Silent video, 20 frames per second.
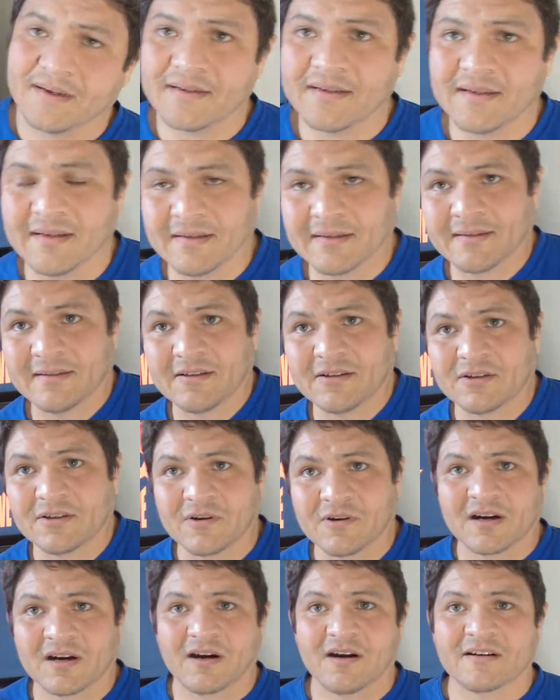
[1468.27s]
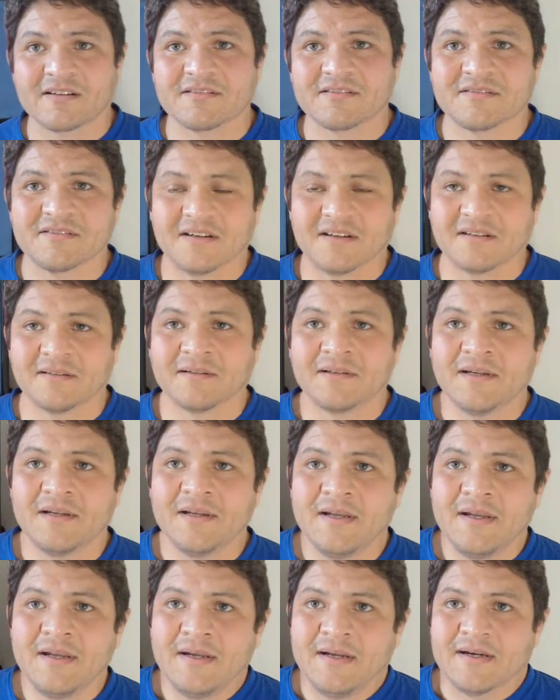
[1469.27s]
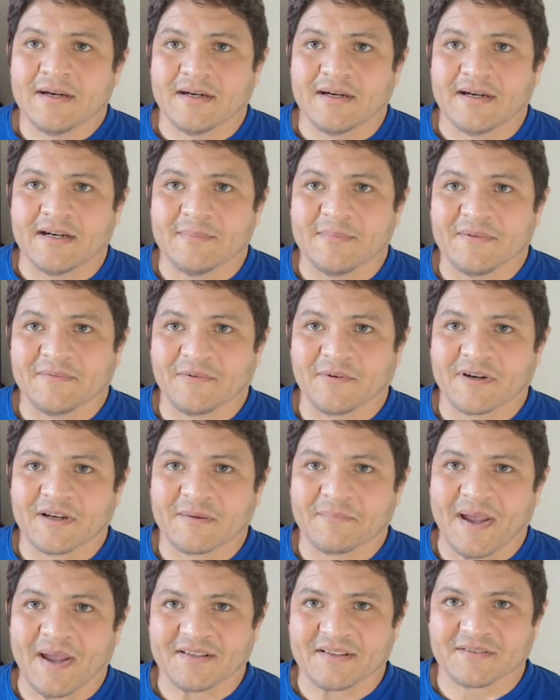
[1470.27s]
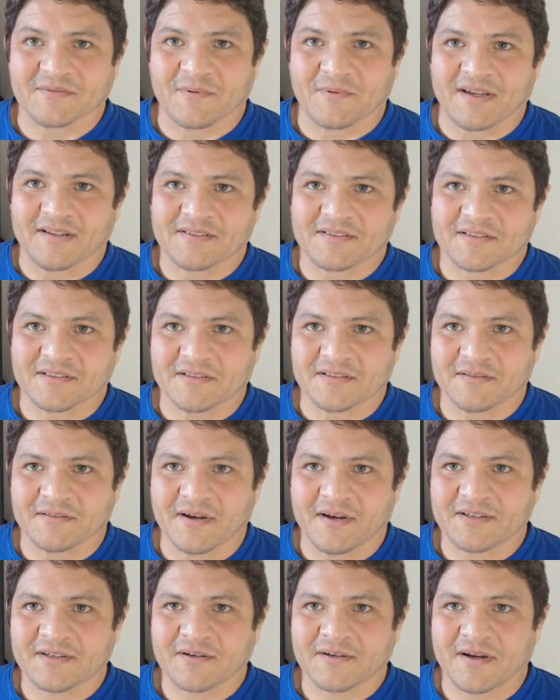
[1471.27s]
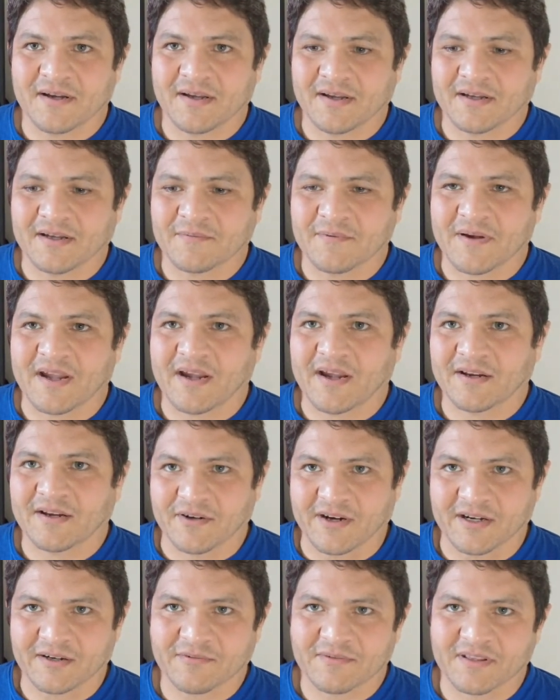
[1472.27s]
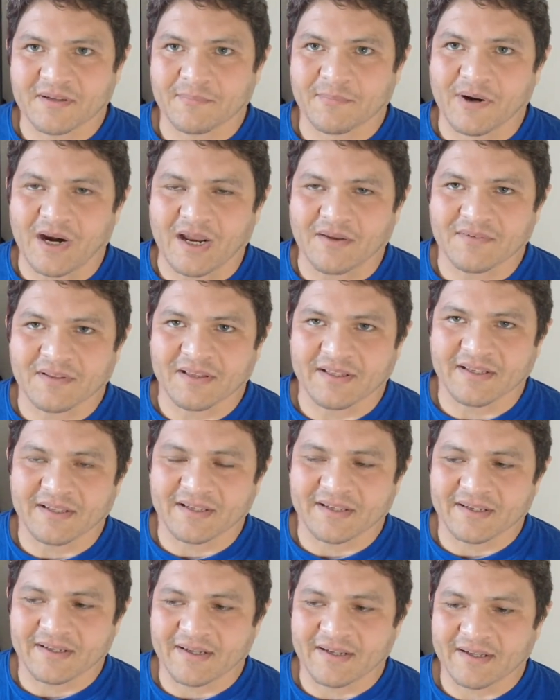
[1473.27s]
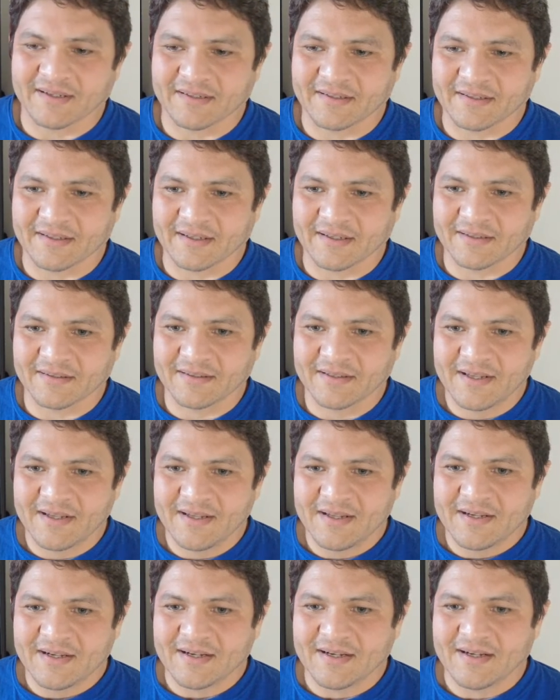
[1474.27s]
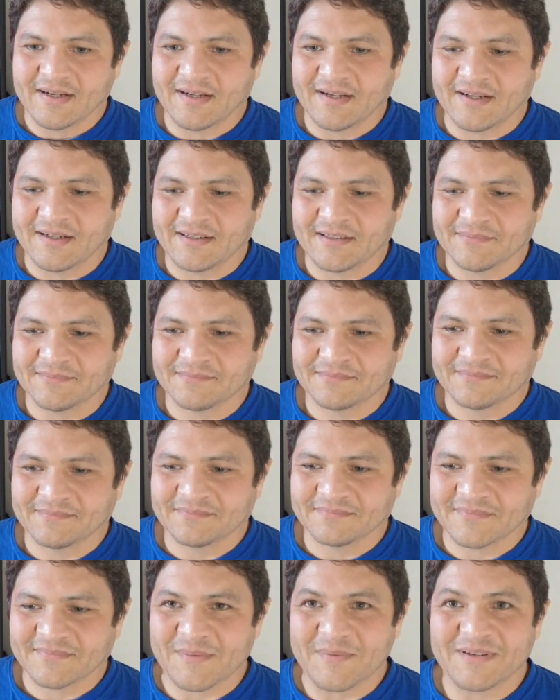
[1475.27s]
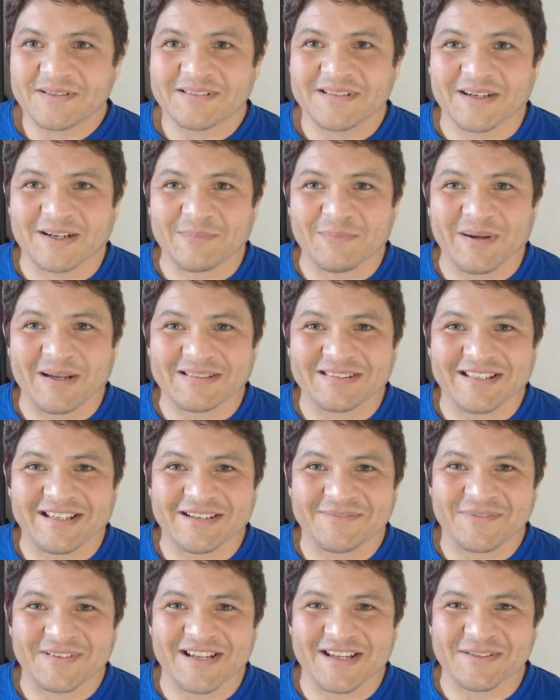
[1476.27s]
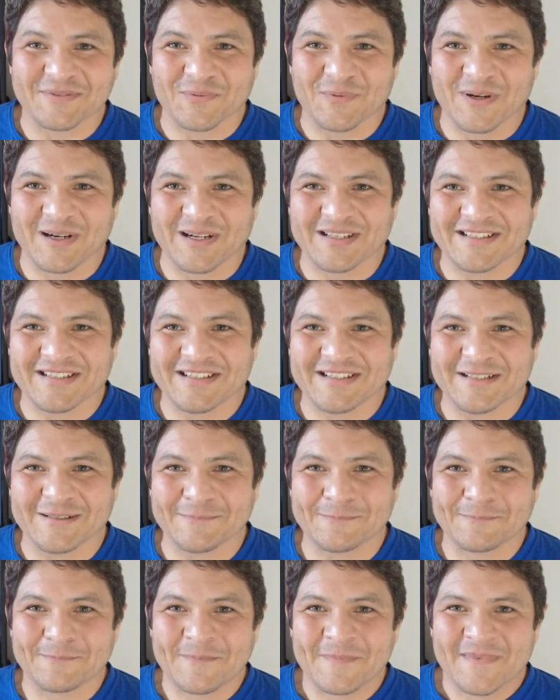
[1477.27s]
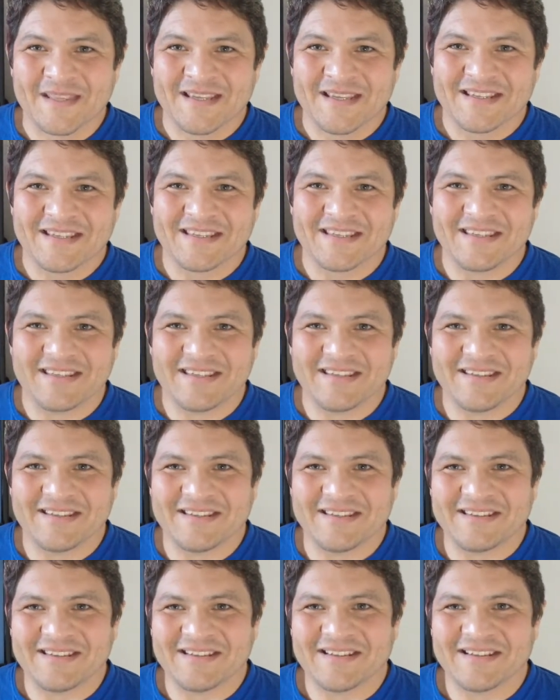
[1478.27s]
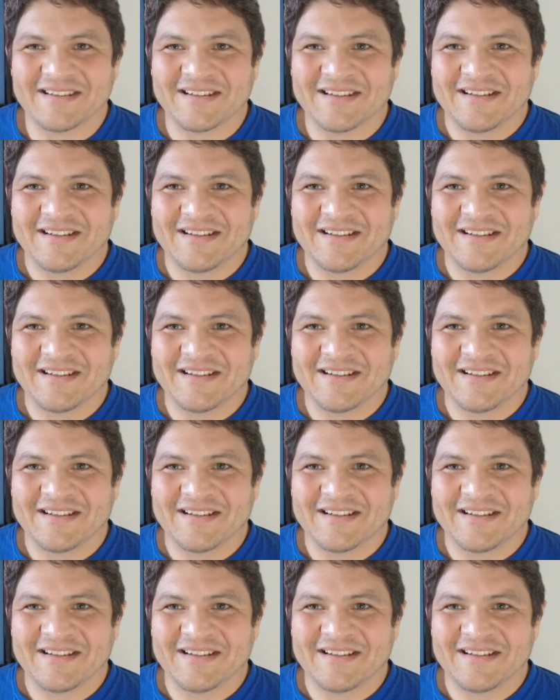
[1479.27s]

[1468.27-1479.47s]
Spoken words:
in Little Rock, Arkansas, before he passed away. So I trained with him privately, and yeah, we can talk about that if you guys want. He